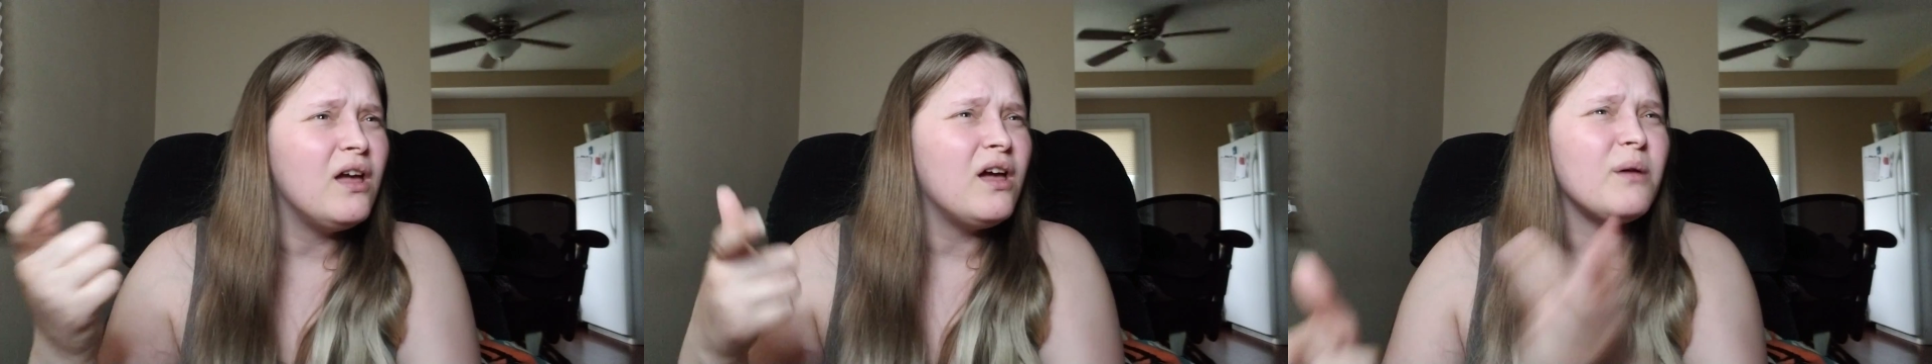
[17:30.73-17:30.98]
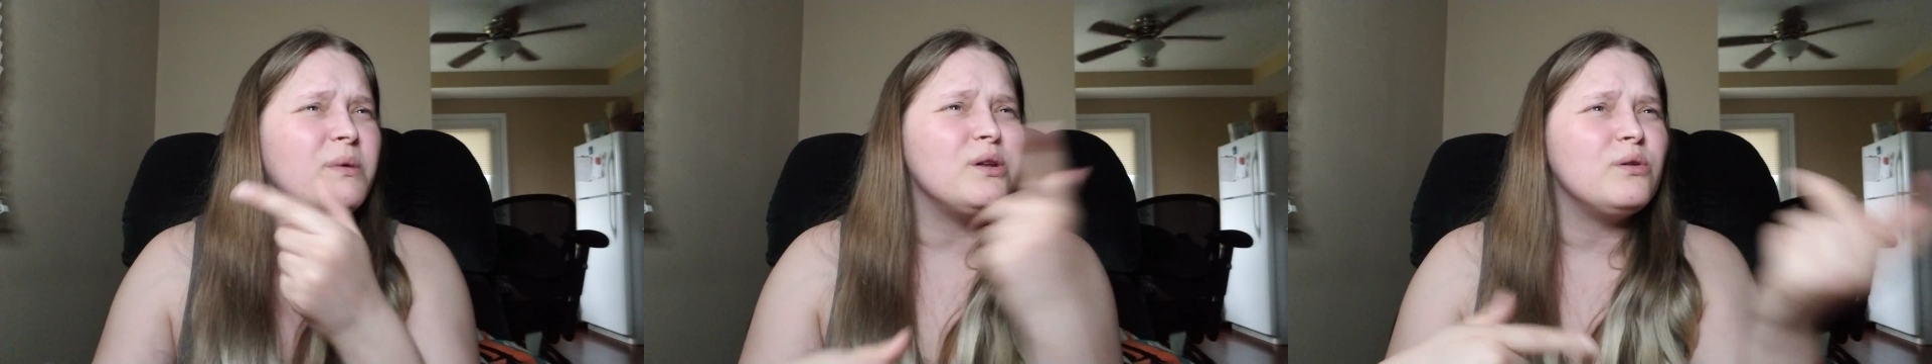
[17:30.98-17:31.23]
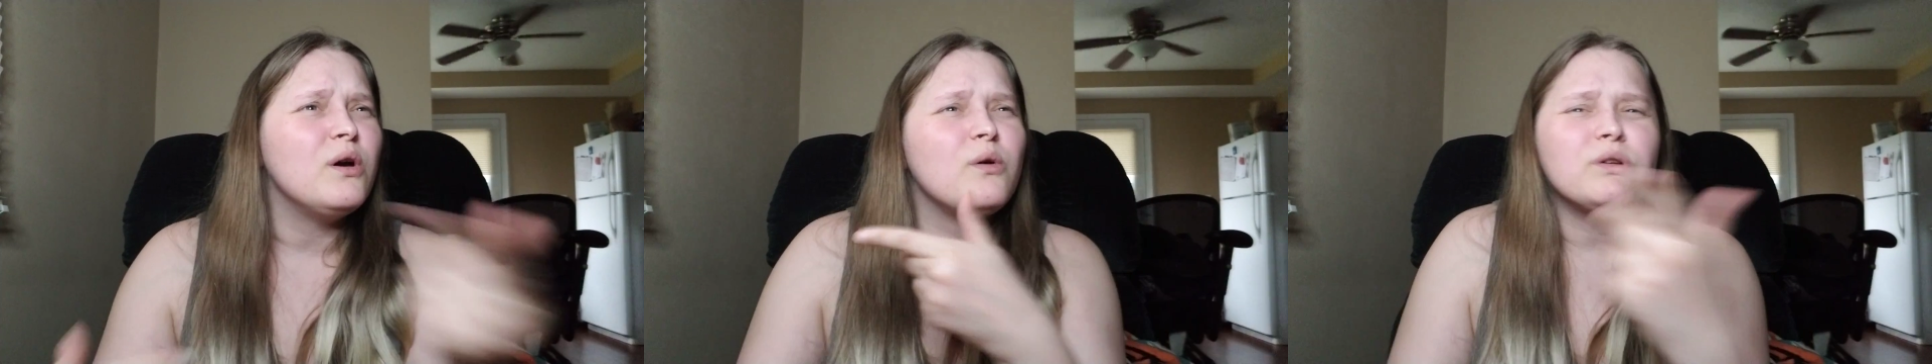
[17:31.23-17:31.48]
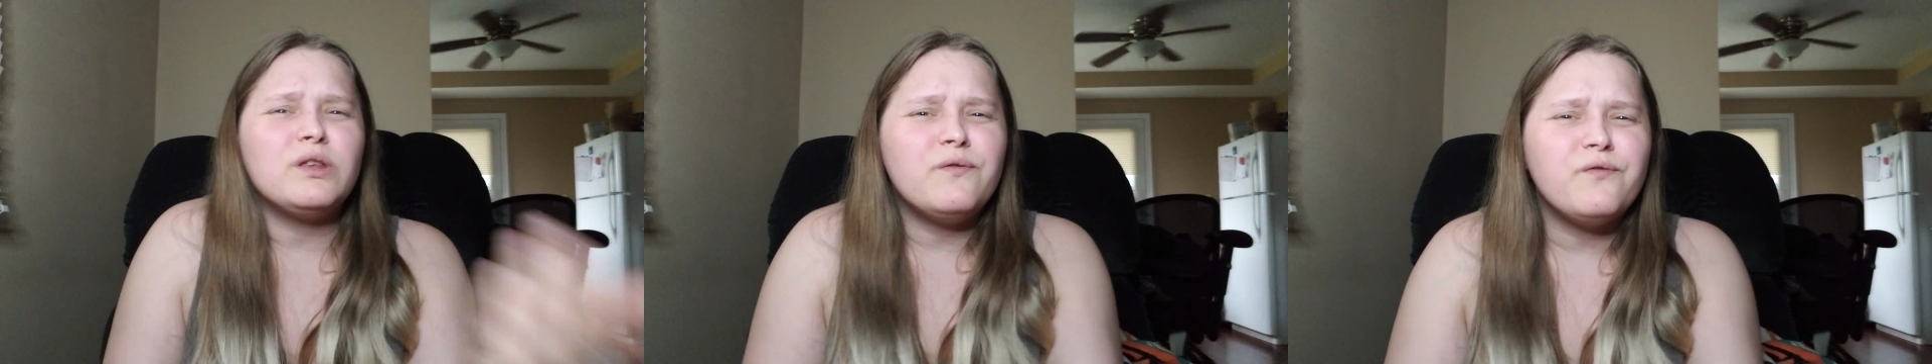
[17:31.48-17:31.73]
I mean,
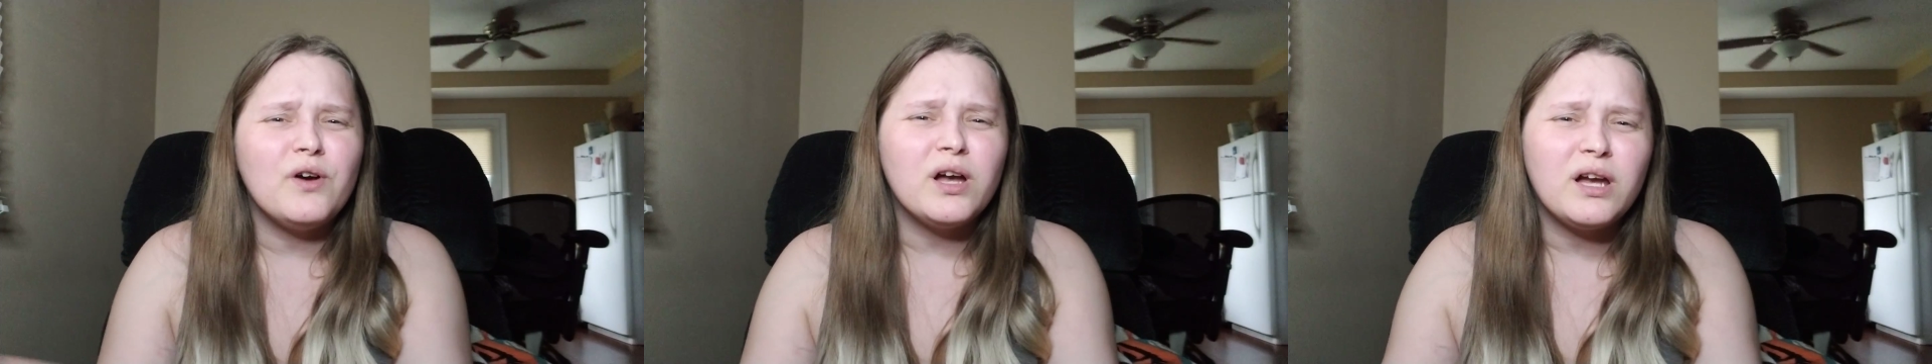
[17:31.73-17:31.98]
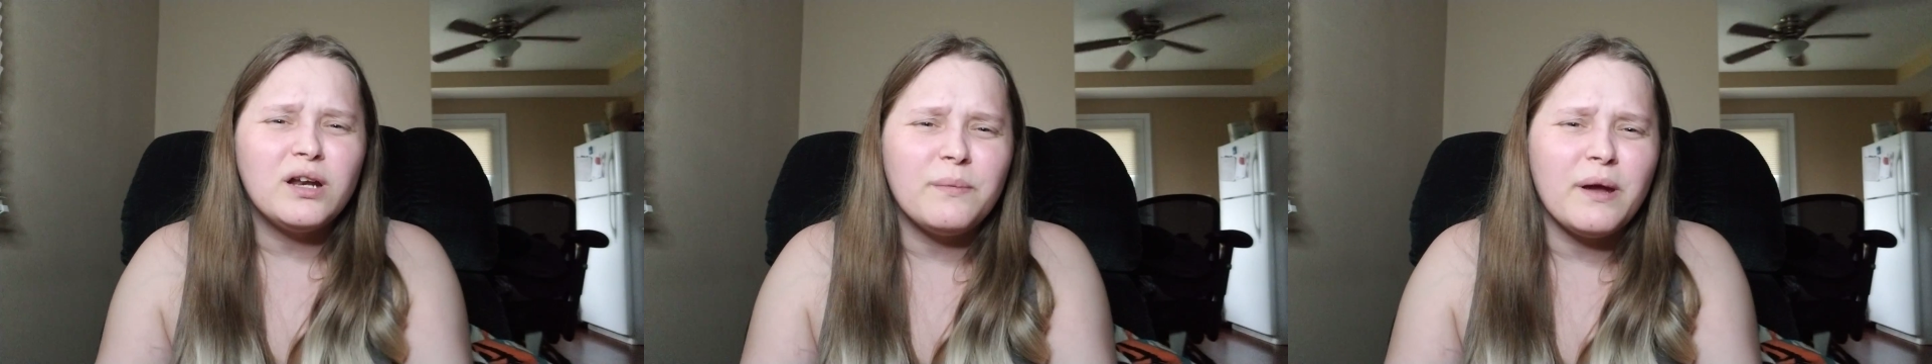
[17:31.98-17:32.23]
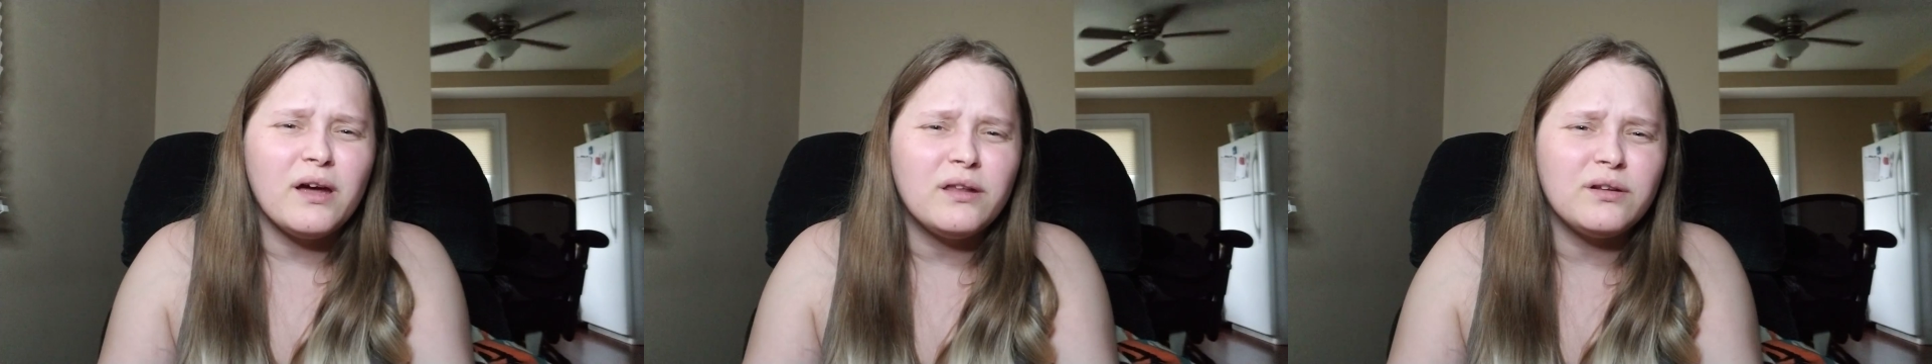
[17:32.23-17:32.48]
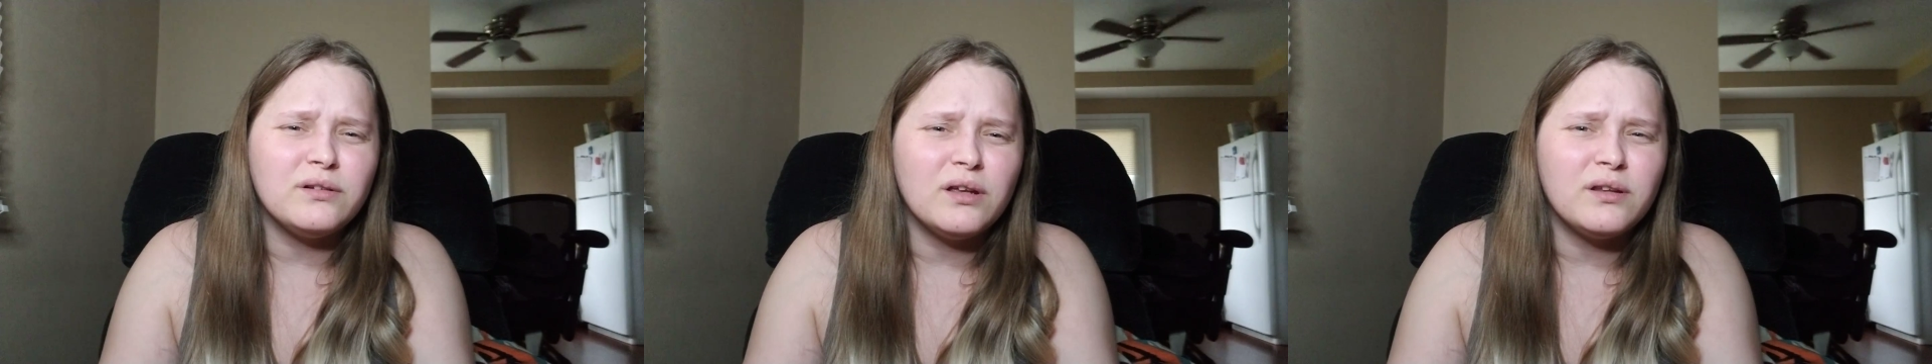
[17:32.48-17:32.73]
what the fuck kind of
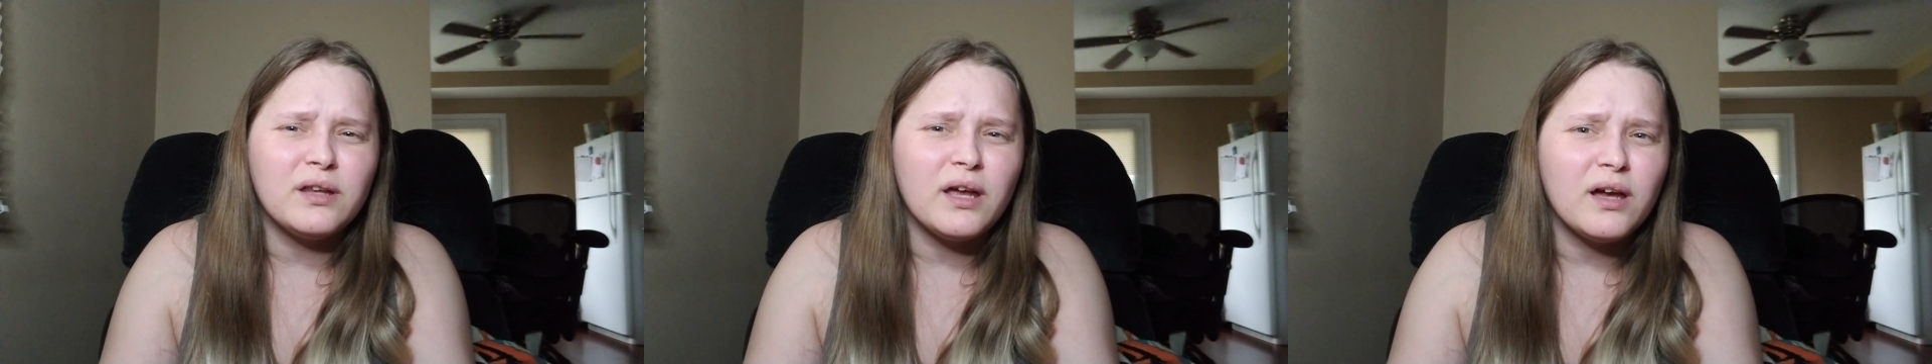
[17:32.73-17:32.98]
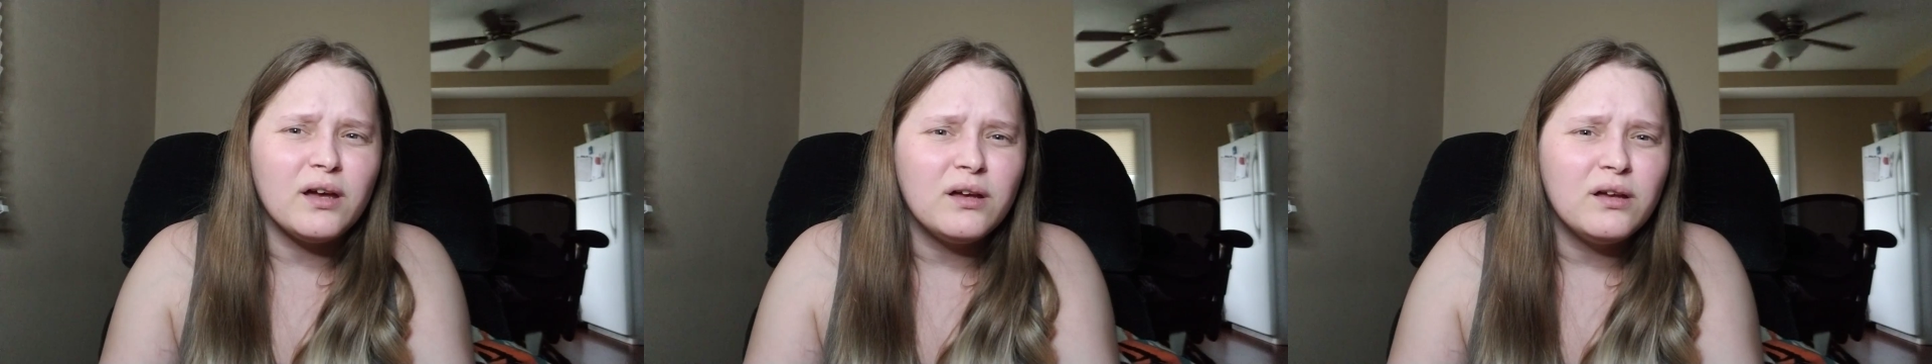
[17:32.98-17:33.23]
pastor does that?